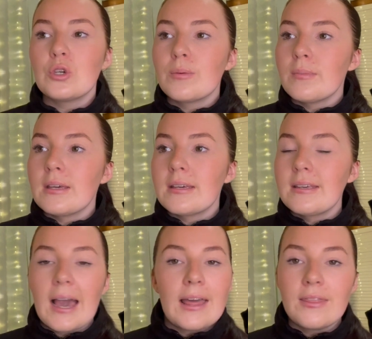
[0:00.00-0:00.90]
can be
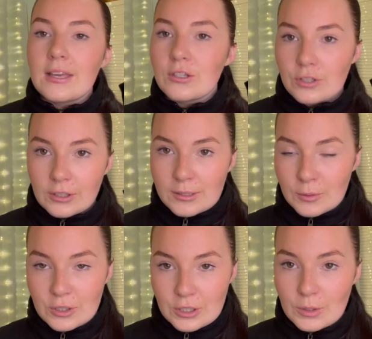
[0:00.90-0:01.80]
getting things done as
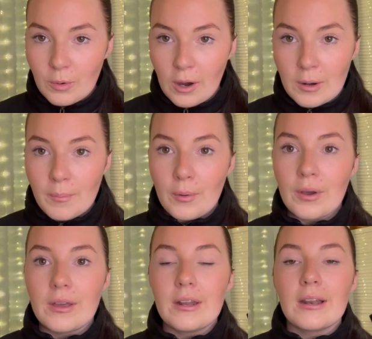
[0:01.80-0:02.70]
much as you want, but
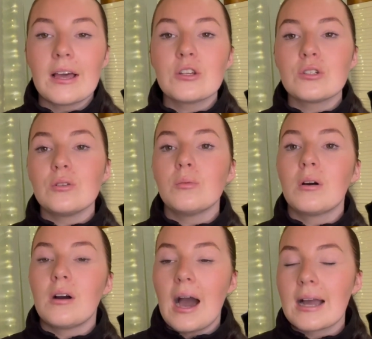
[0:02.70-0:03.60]
unless you
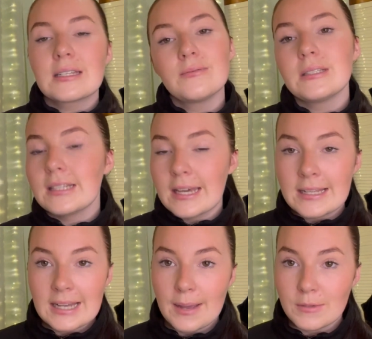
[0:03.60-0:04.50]
are actively taking
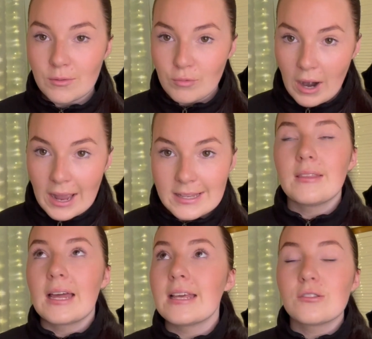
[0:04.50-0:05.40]
time to rest,
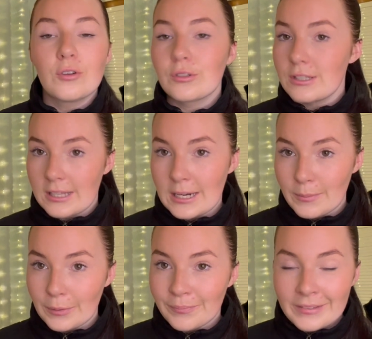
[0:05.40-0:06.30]
then it's not
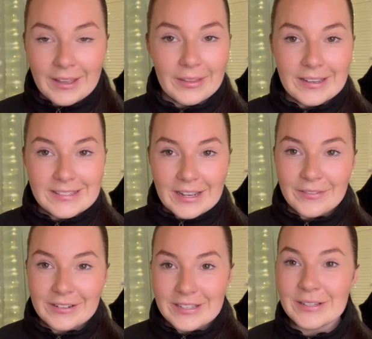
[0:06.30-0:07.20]
sustainable. And that is
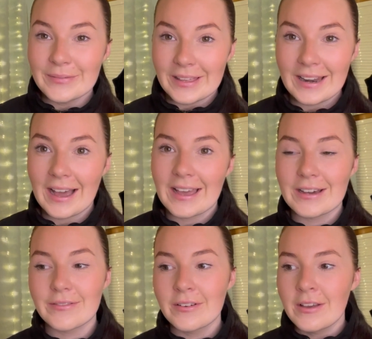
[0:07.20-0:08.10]
definitely something I
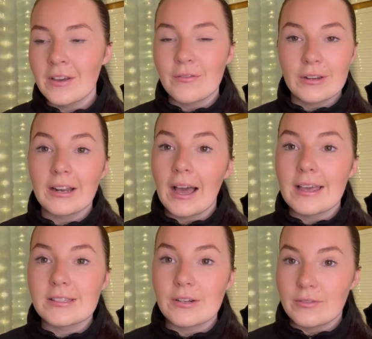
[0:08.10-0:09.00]
have
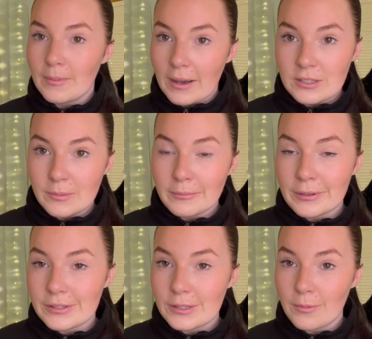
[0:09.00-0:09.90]
realized over the past couple of
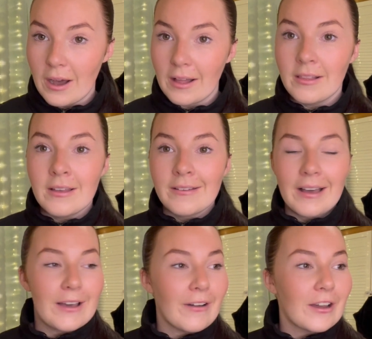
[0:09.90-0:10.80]
months as well.
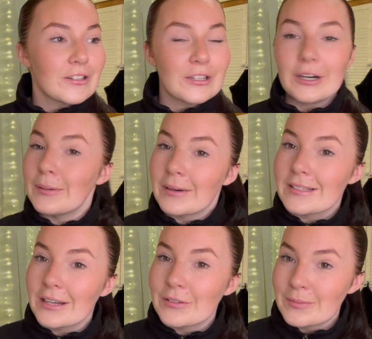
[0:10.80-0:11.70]
I've actually gotten
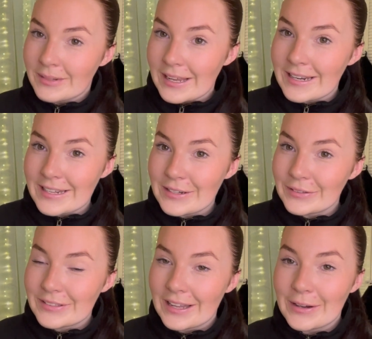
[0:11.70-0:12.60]
myself some knitting
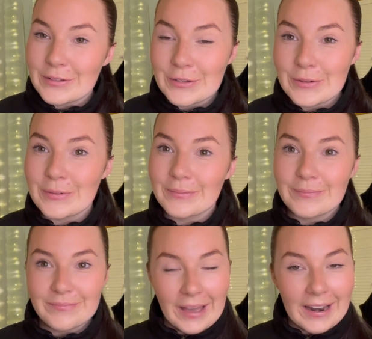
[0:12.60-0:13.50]
needles now to
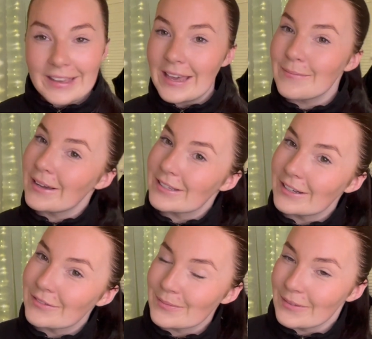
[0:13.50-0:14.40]
allocate
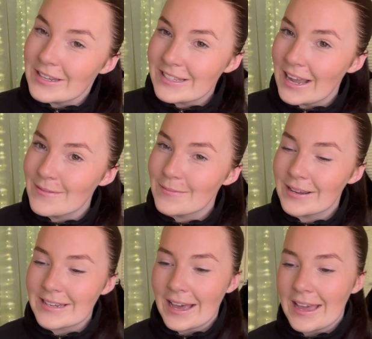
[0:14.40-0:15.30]
myself some rest time in my
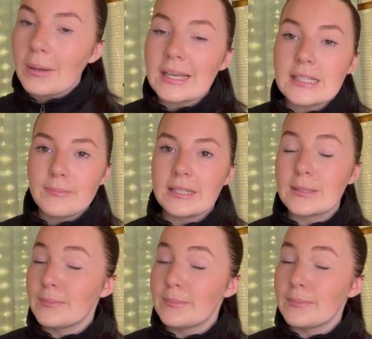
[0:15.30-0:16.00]
day. Please, please,